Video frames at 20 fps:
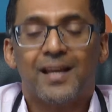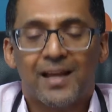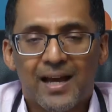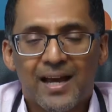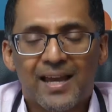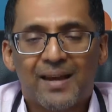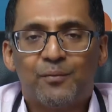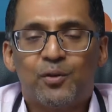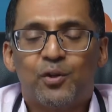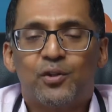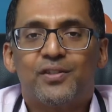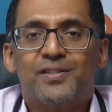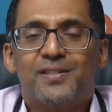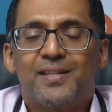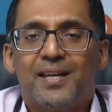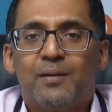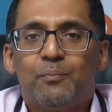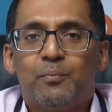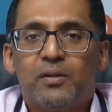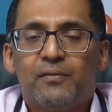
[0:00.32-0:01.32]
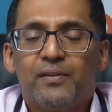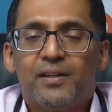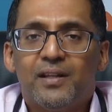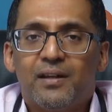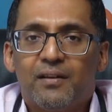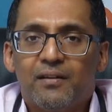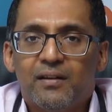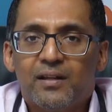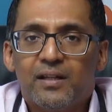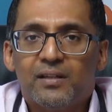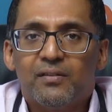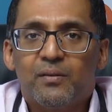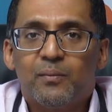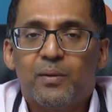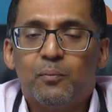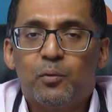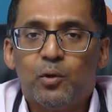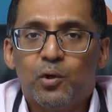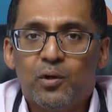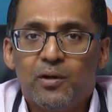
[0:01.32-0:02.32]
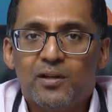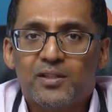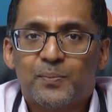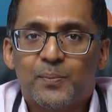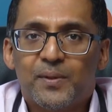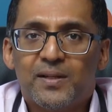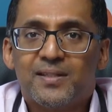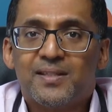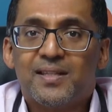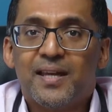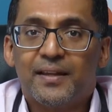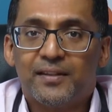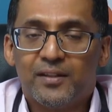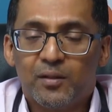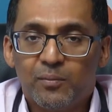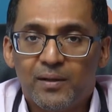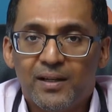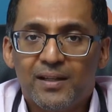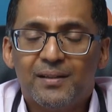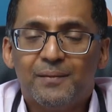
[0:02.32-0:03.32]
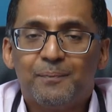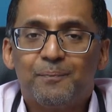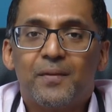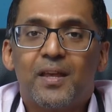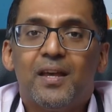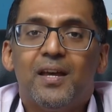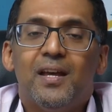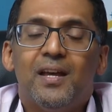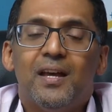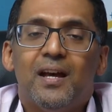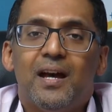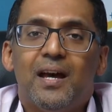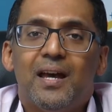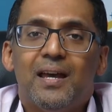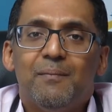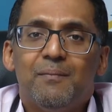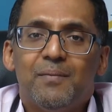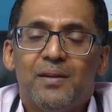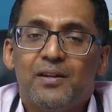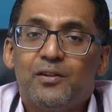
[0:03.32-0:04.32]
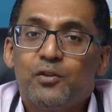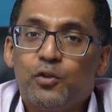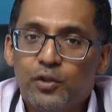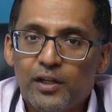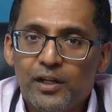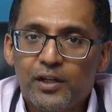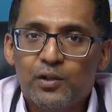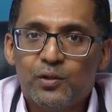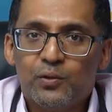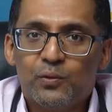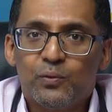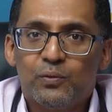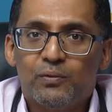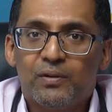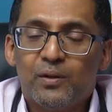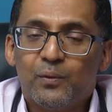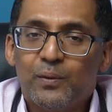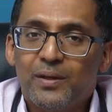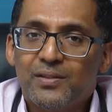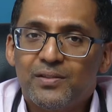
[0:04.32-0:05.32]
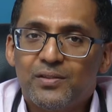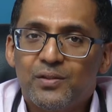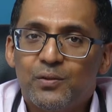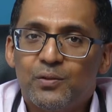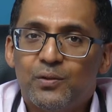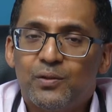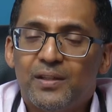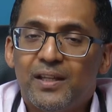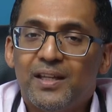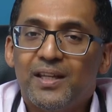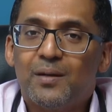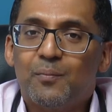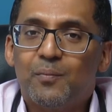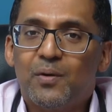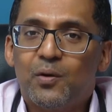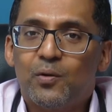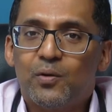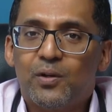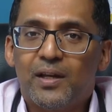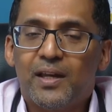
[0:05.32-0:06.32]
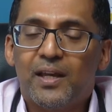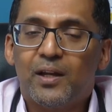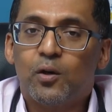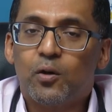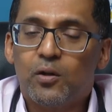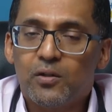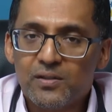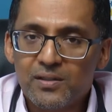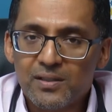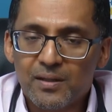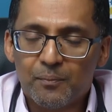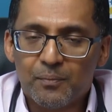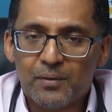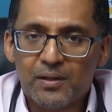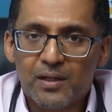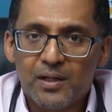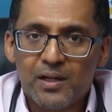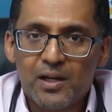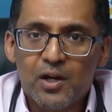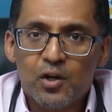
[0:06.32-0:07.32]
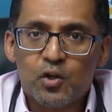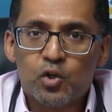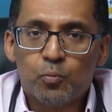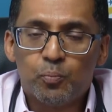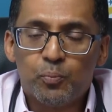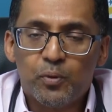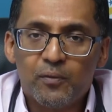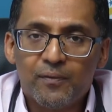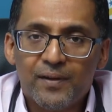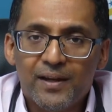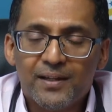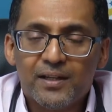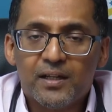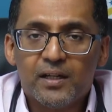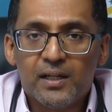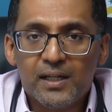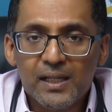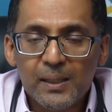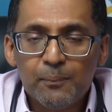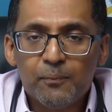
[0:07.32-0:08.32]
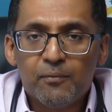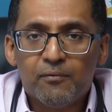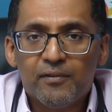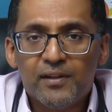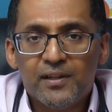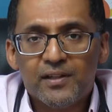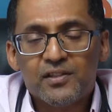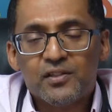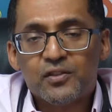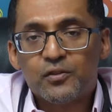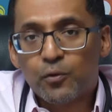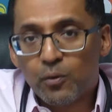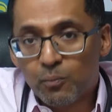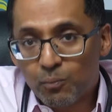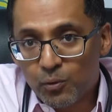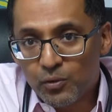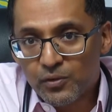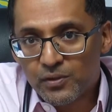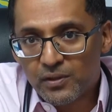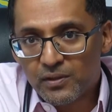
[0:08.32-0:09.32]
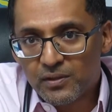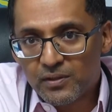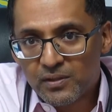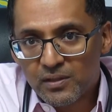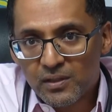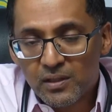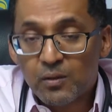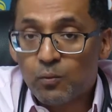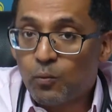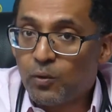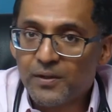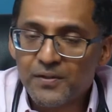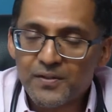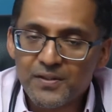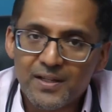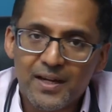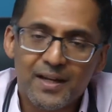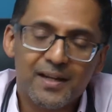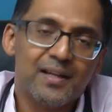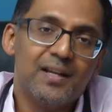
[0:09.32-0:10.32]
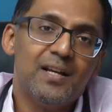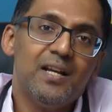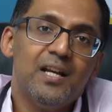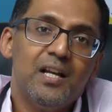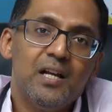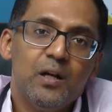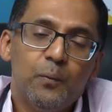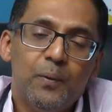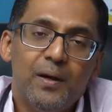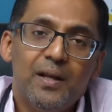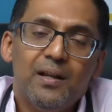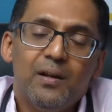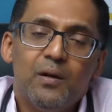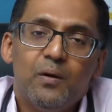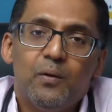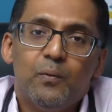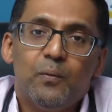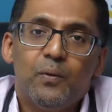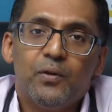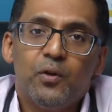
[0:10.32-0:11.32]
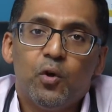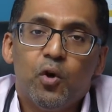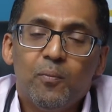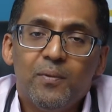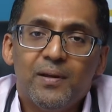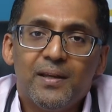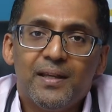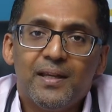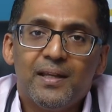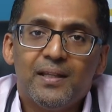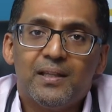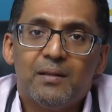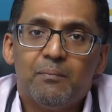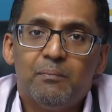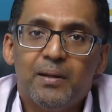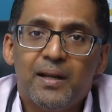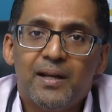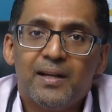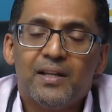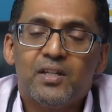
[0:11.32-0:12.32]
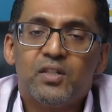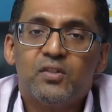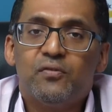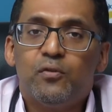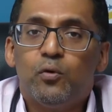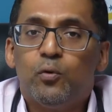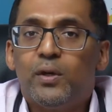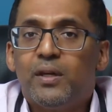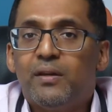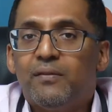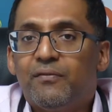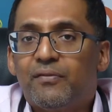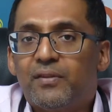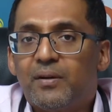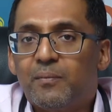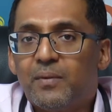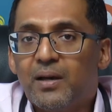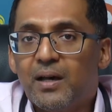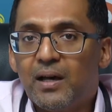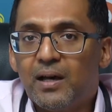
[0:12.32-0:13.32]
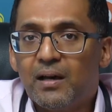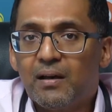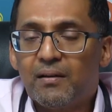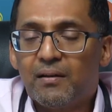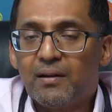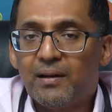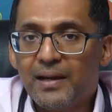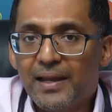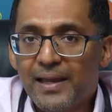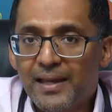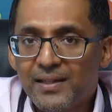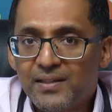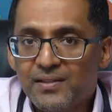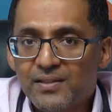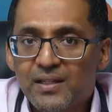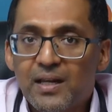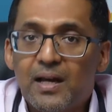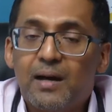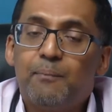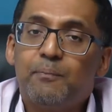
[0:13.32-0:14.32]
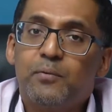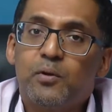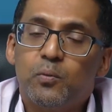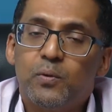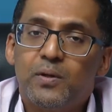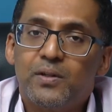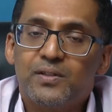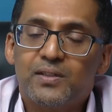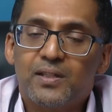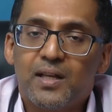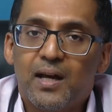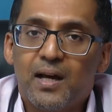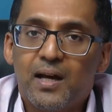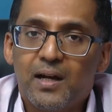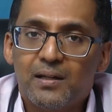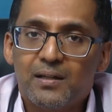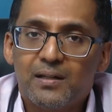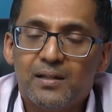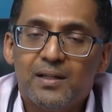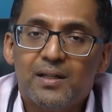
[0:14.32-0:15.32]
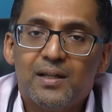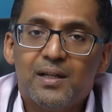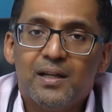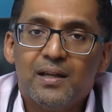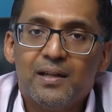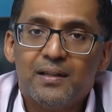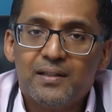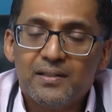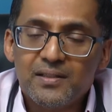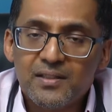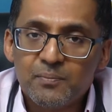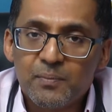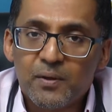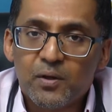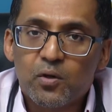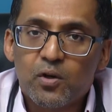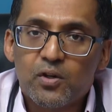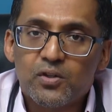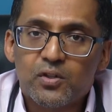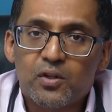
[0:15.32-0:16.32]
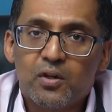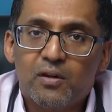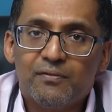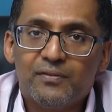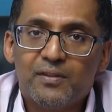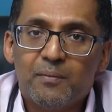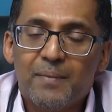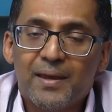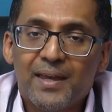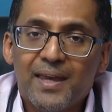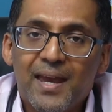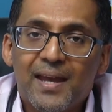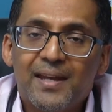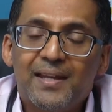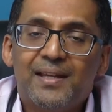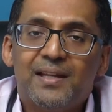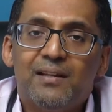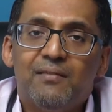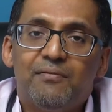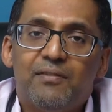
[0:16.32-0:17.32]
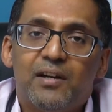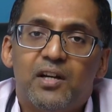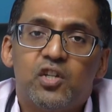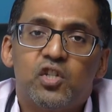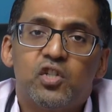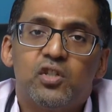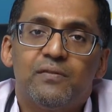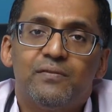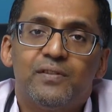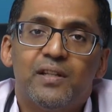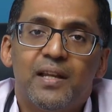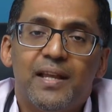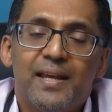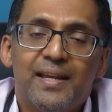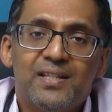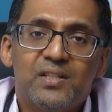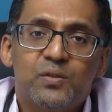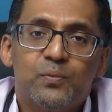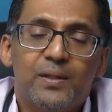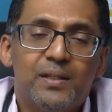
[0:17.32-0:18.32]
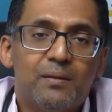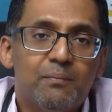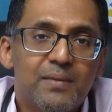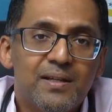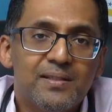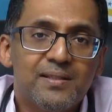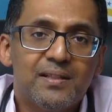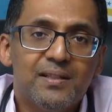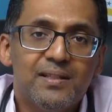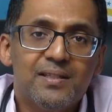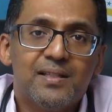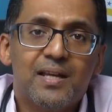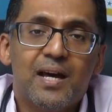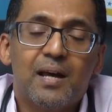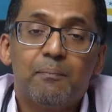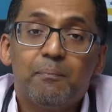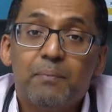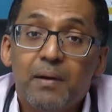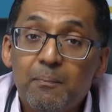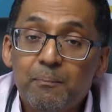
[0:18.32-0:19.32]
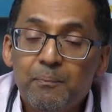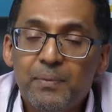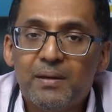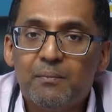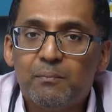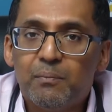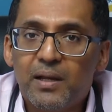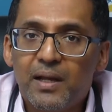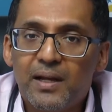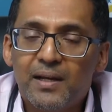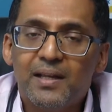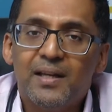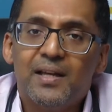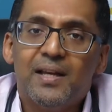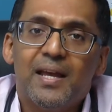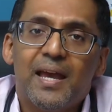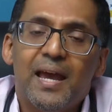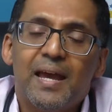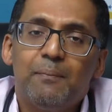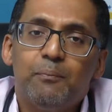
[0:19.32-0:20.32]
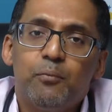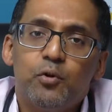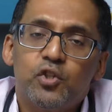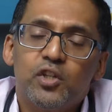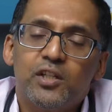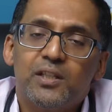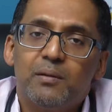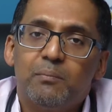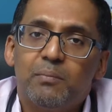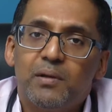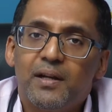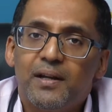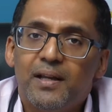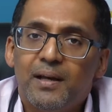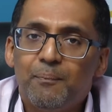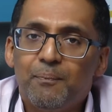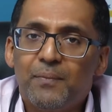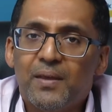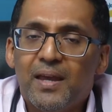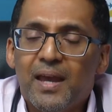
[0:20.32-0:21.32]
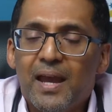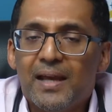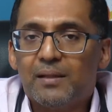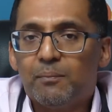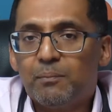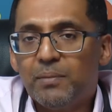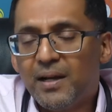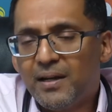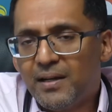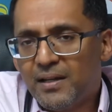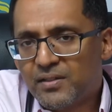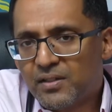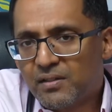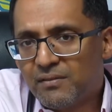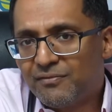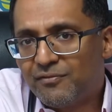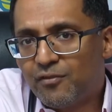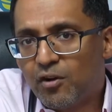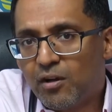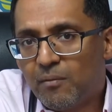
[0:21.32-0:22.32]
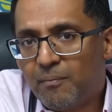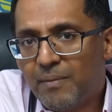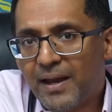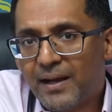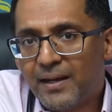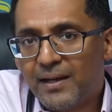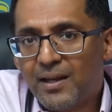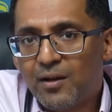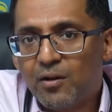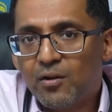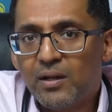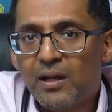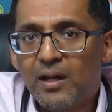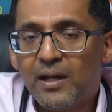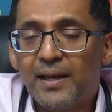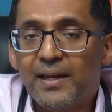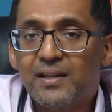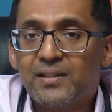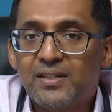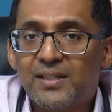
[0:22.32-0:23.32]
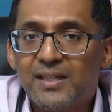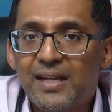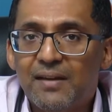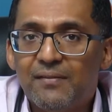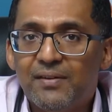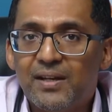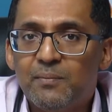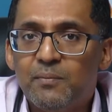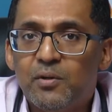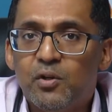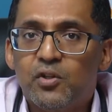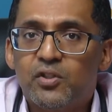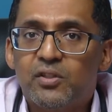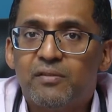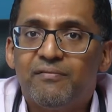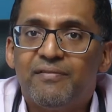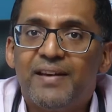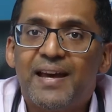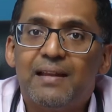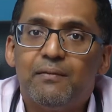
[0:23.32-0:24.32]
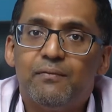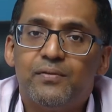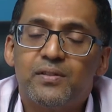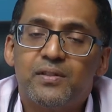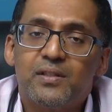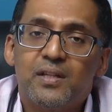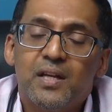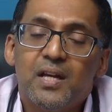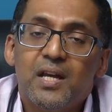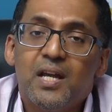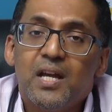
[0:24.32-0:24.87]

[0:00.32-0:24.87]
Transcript: Hi, I'm Dr. Sai Praveen Harnath from Apollo Hospitals, Hyderabad. I am here today to request you to think about a concept to prevent deep venous thrombosis. What is that? Well, normally blood is flowing from our legs up towards the heart. This is because of the mechanical function of the legs, where the muscles are pumping blood and pushing the blood up, and the blood doesn't fall back down against gravity because of valves.